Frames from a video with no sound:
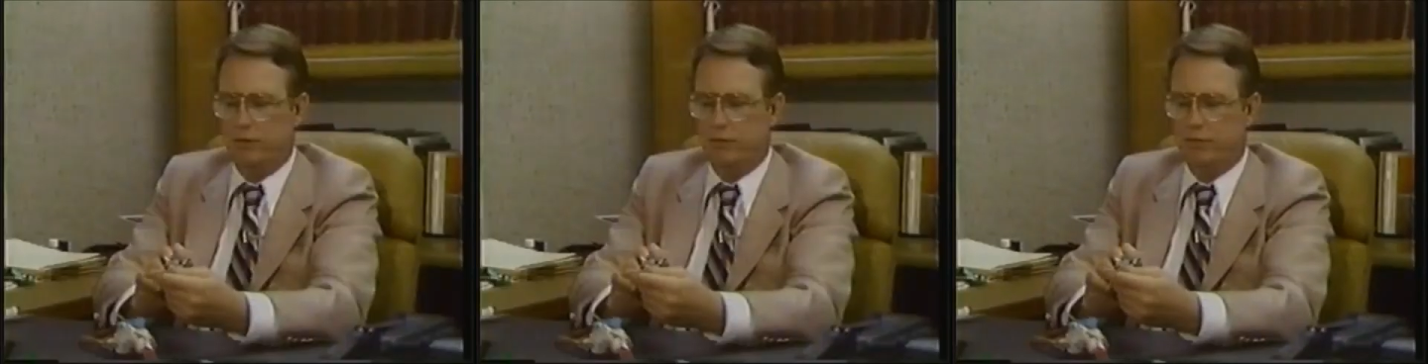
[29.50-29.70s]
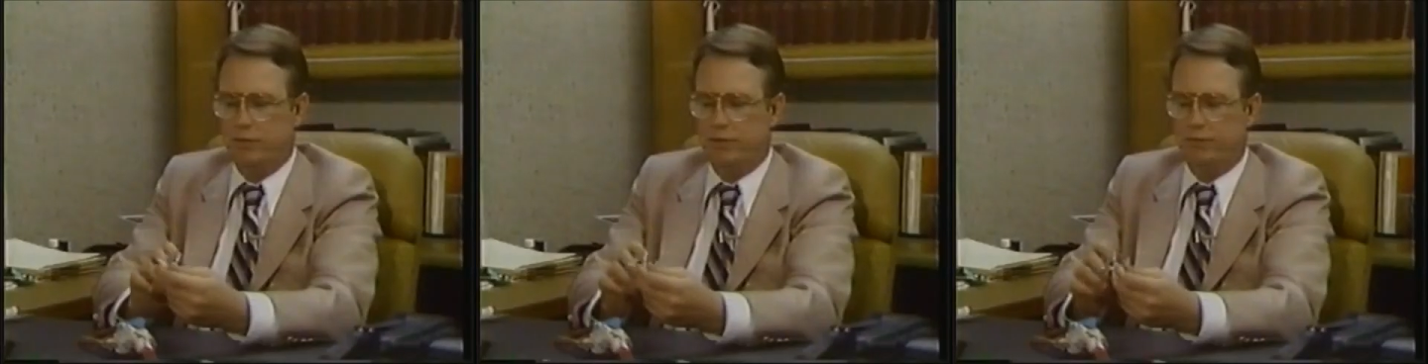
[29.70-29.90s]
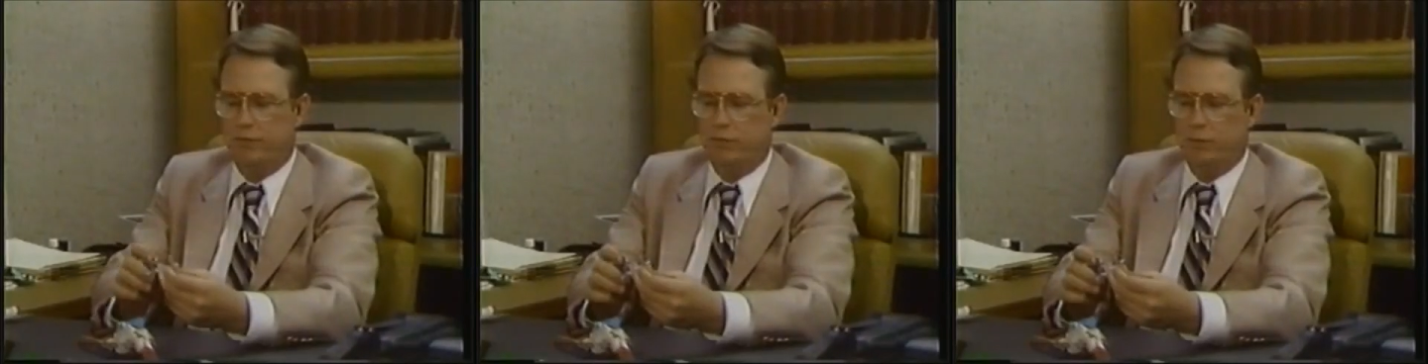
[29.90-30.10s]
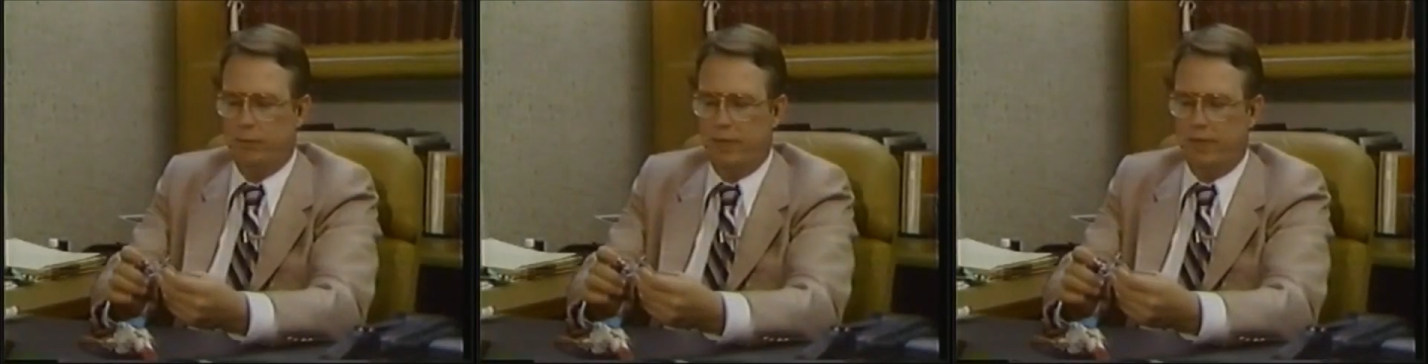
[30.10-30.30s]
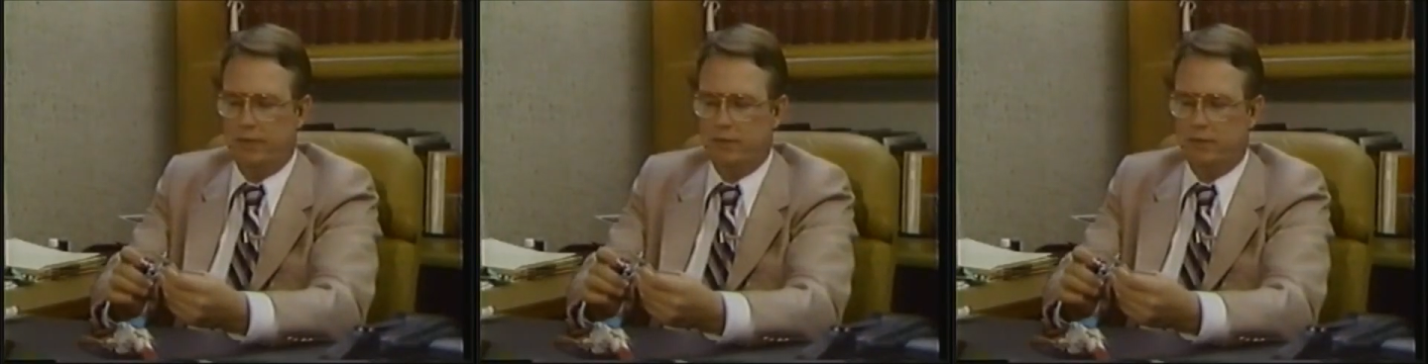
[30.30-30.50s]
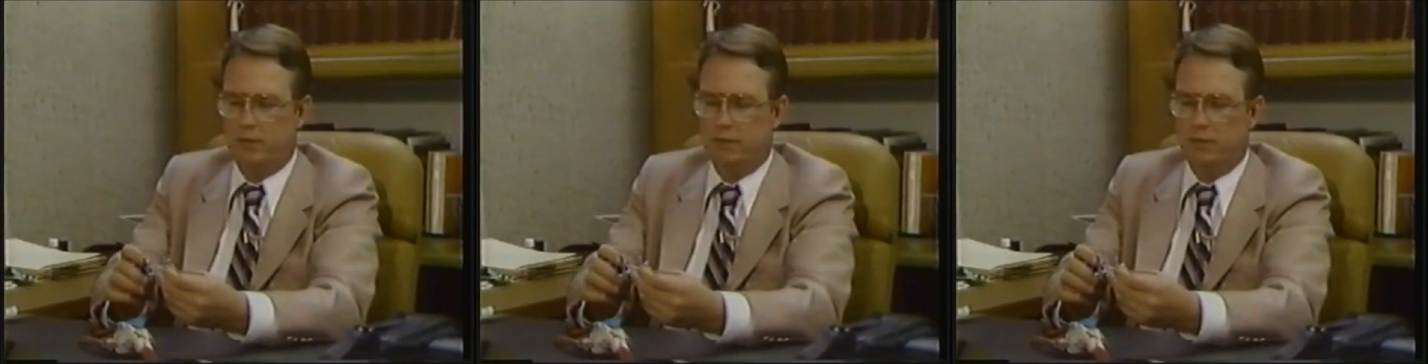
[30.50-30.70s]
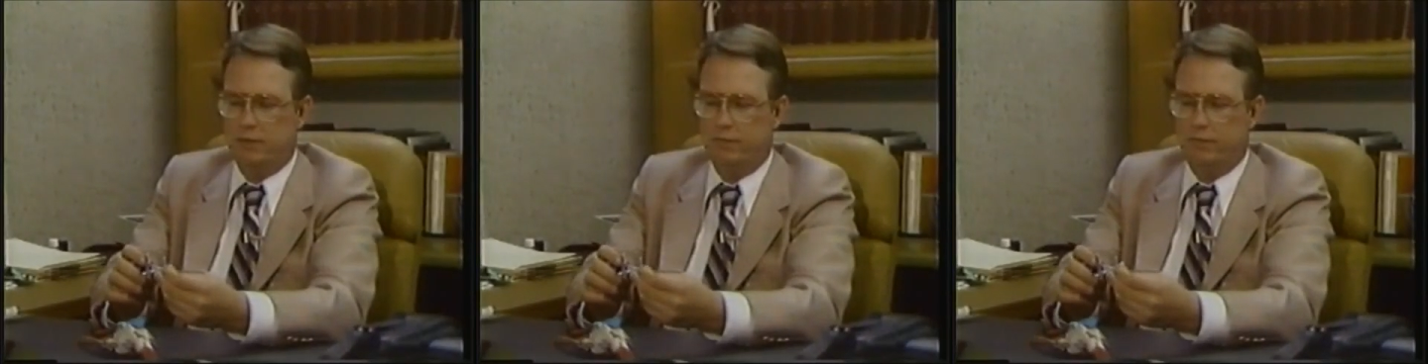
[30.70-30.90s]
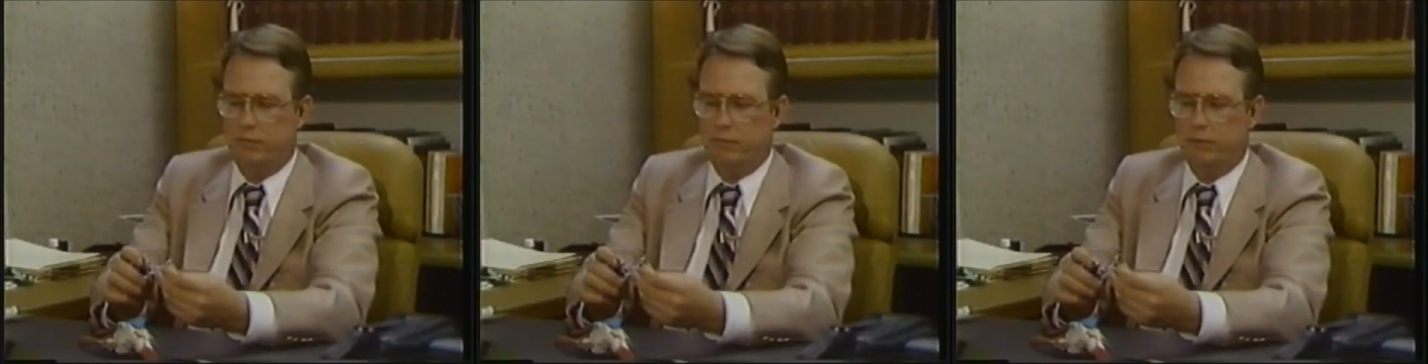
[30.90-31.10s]
surgery for the past
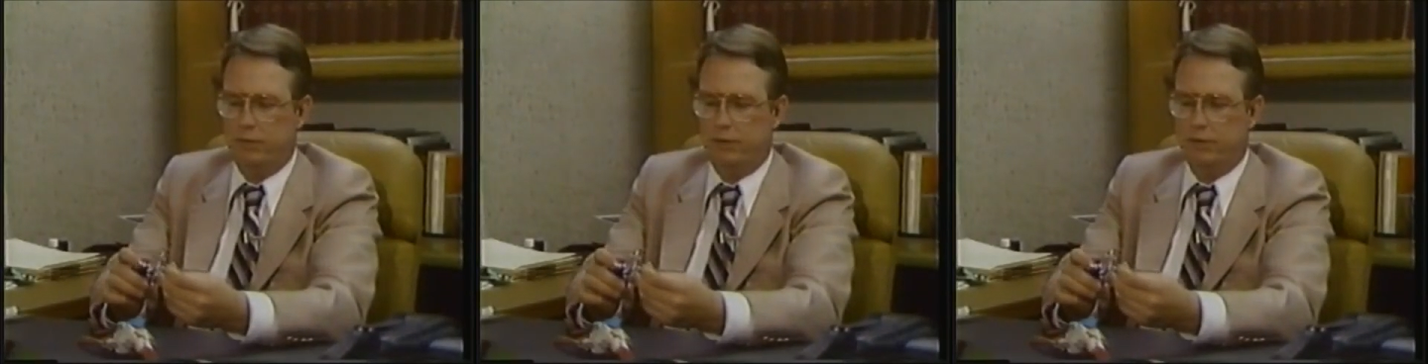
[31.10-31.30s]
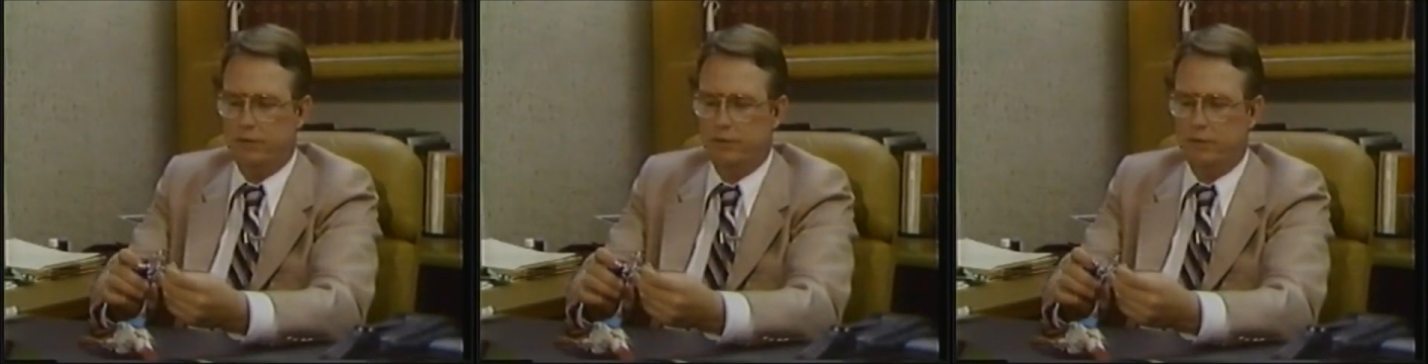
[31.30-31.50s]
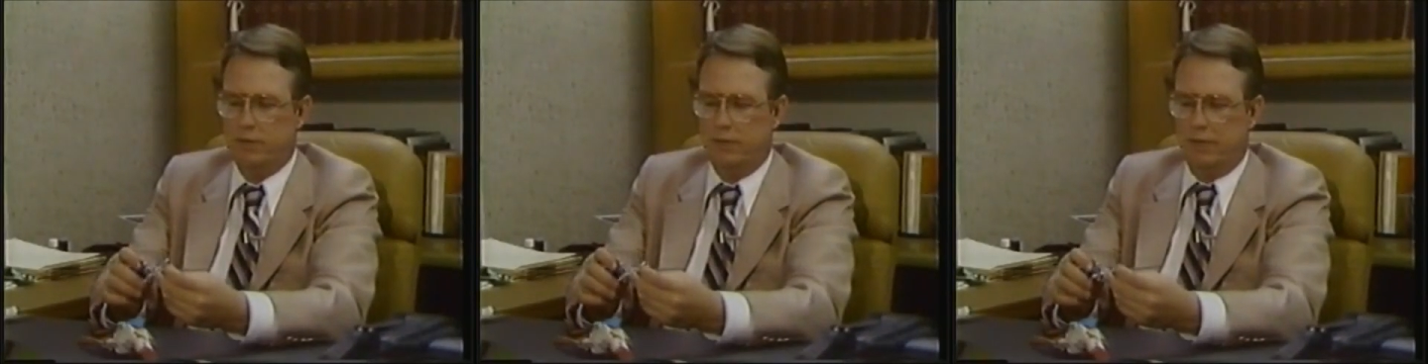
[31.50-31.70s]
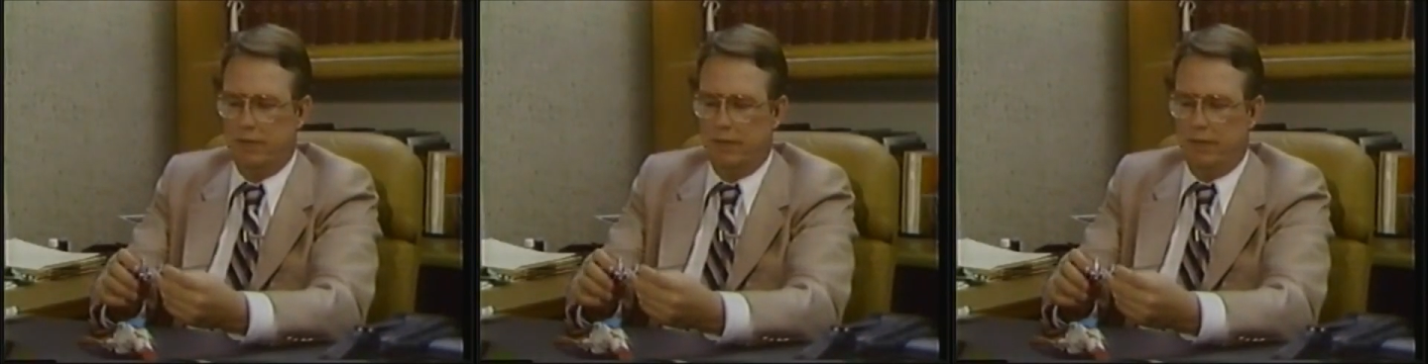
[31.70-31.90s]
uh, few years.